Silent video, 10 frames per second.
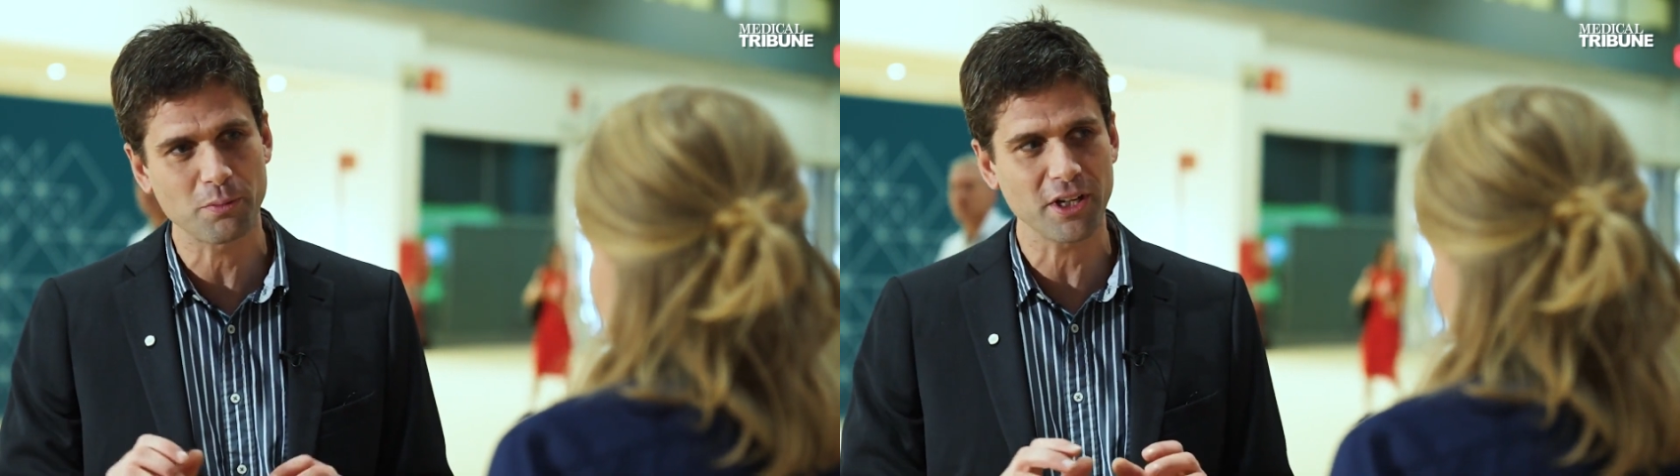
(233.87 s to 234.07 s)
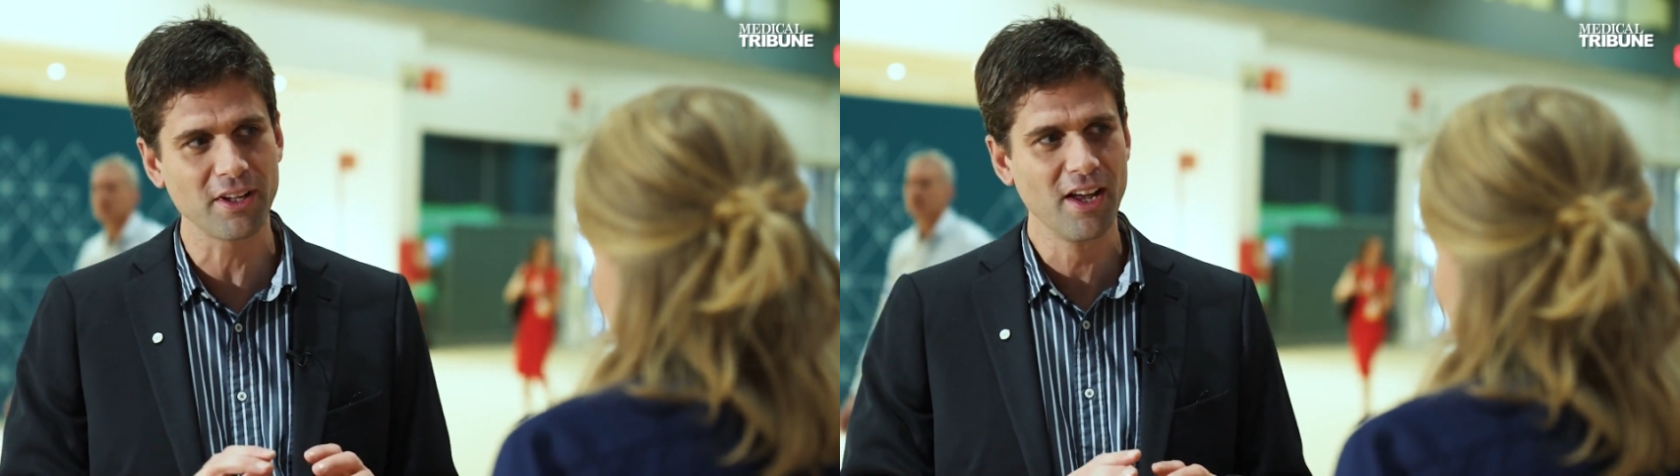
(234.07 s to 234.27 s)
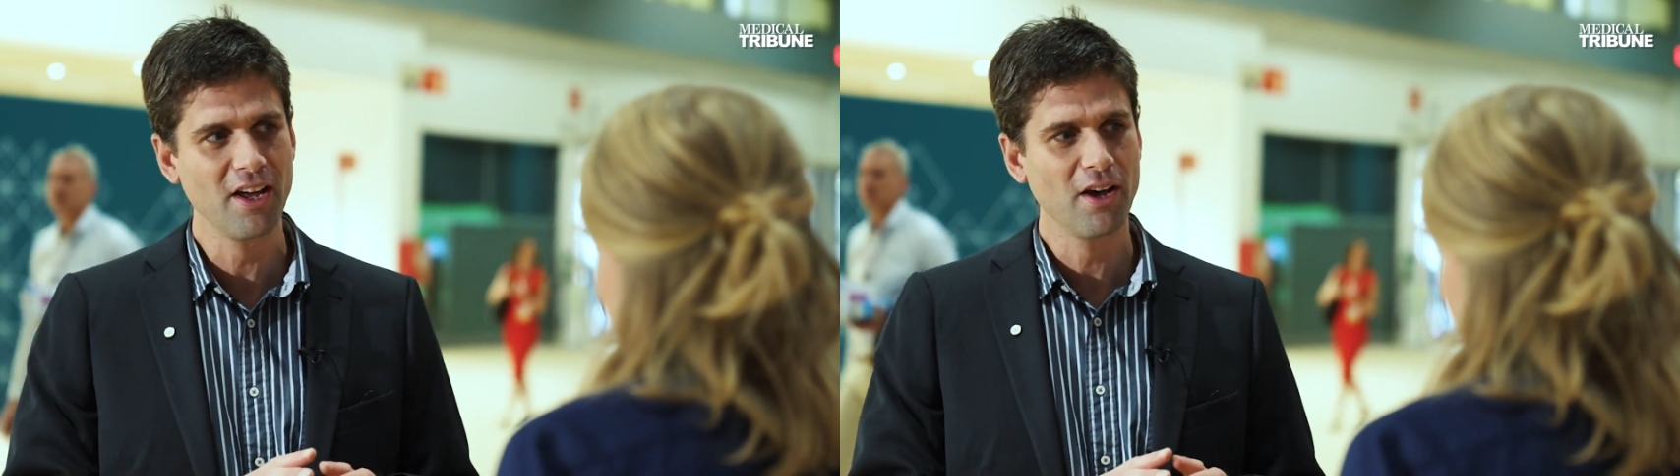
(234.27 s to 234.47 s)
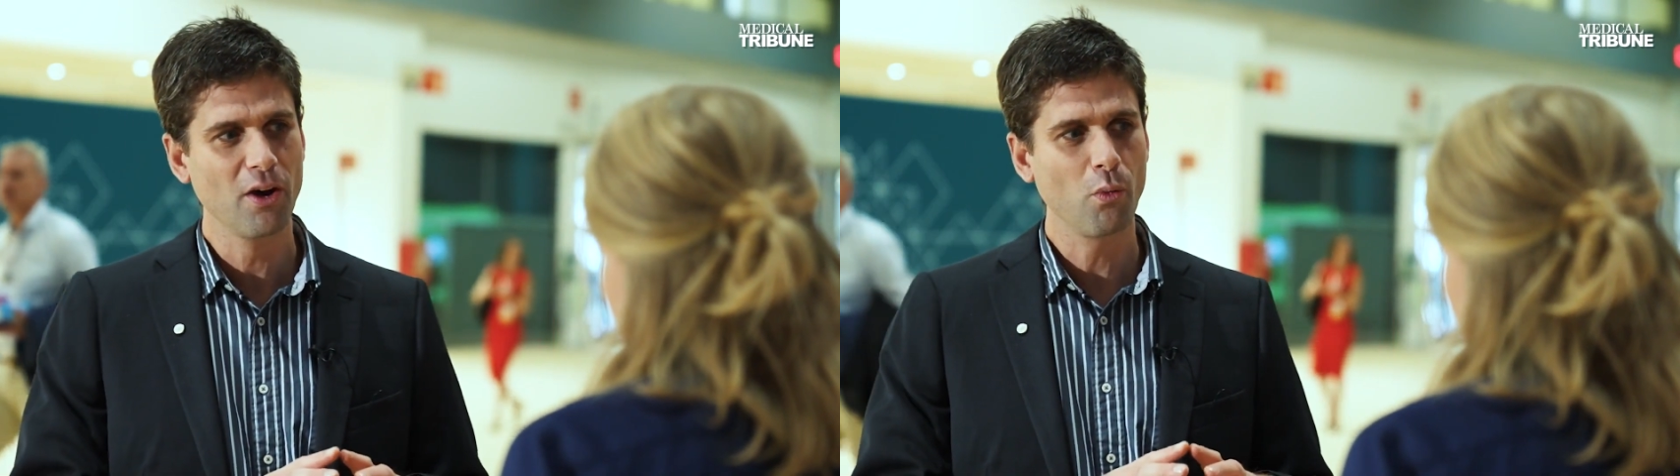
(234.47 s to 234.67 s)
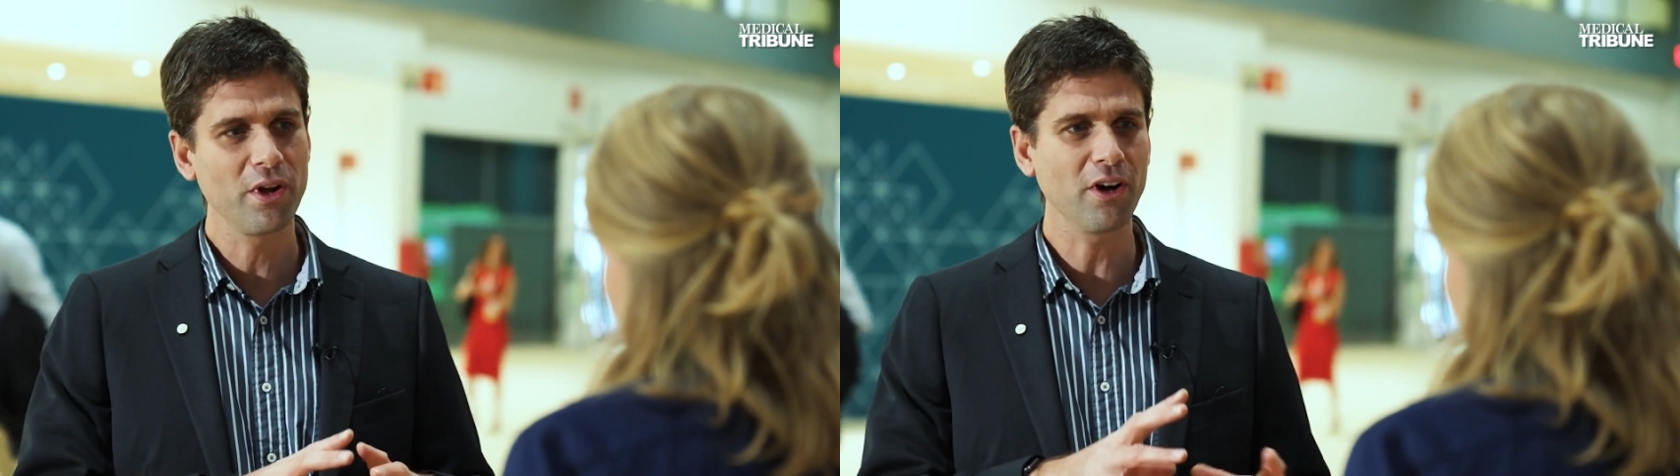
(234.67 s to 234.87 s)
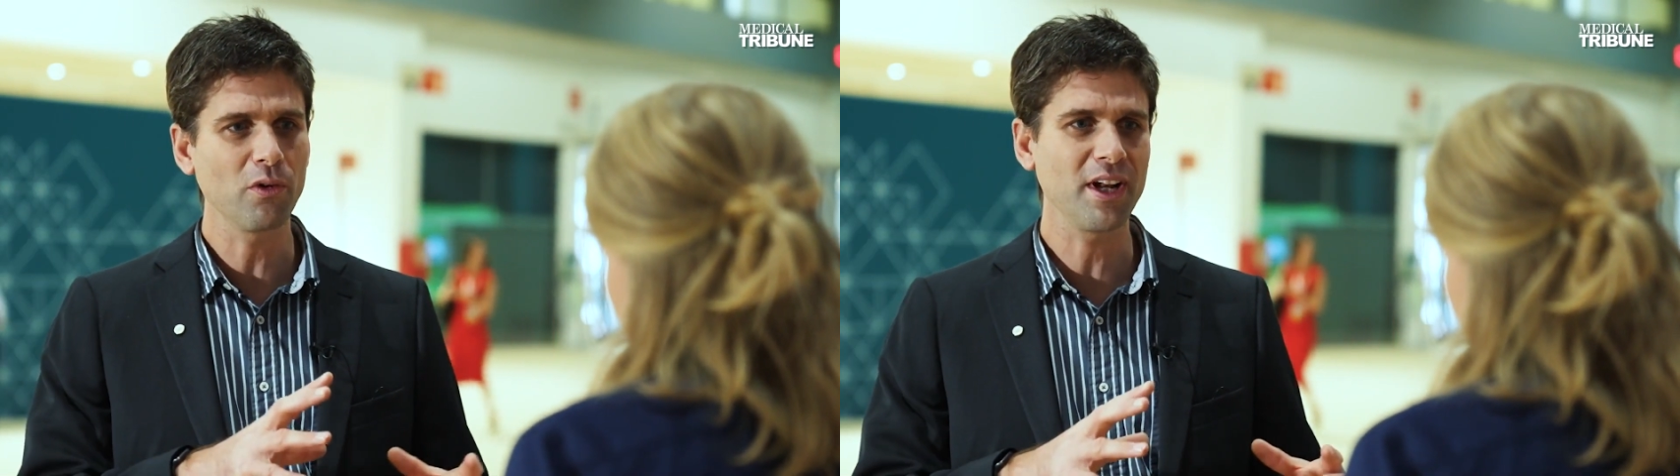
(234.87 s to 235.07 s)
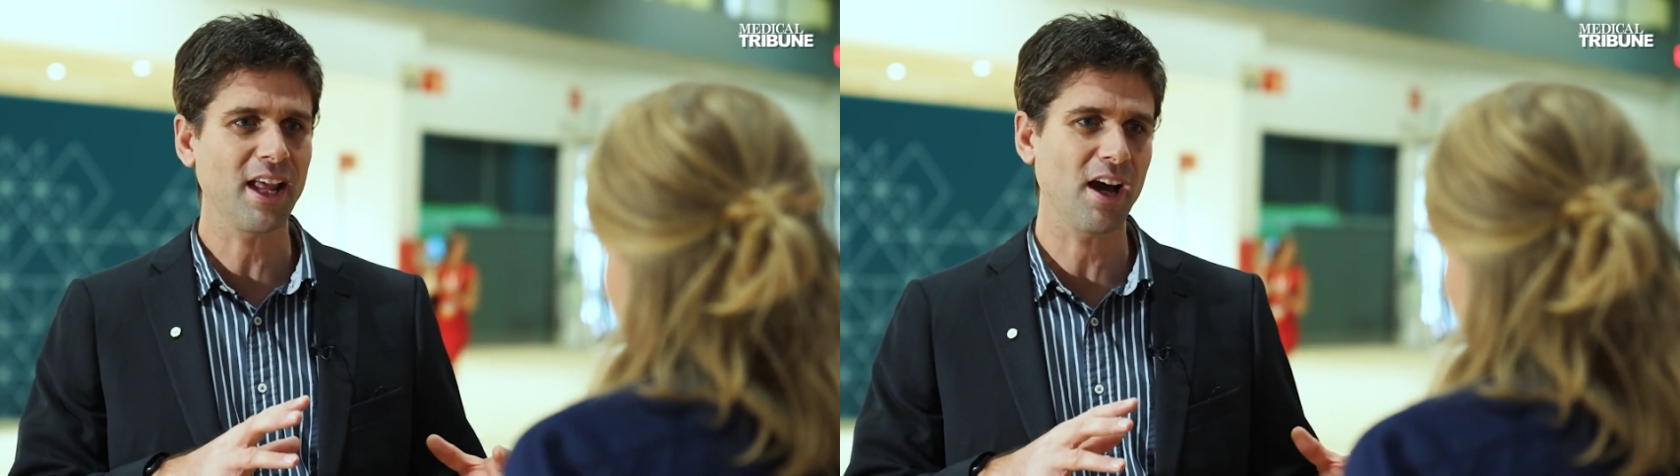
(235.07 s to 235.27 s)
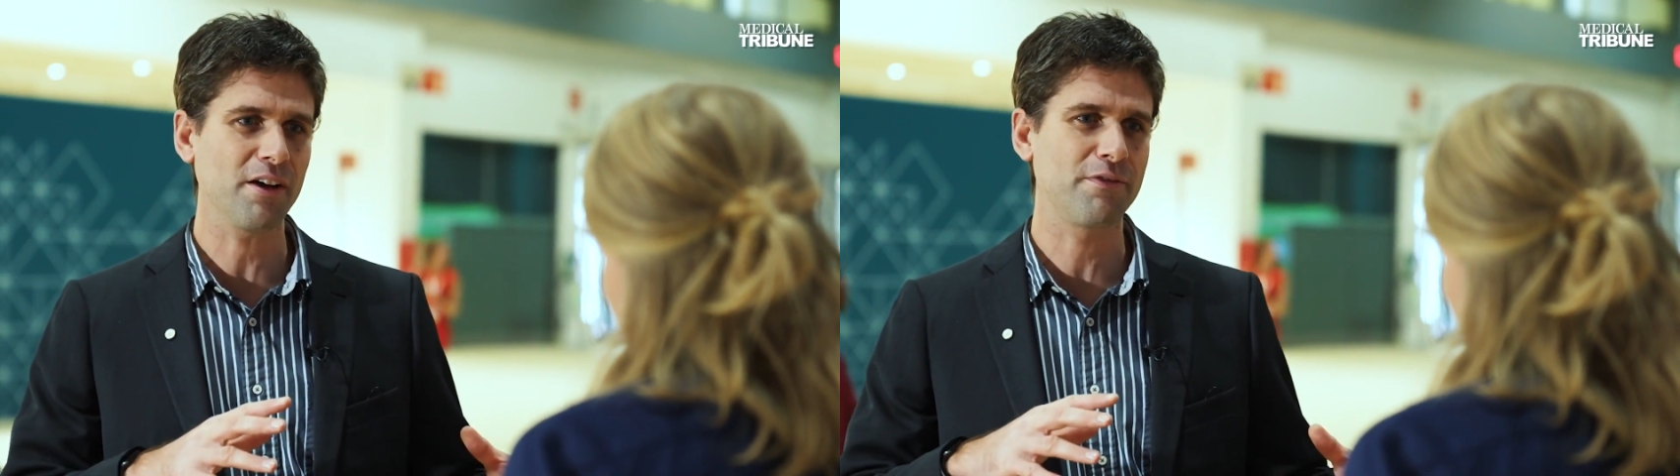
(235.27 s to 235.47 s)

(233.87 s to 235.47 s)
But we don't really have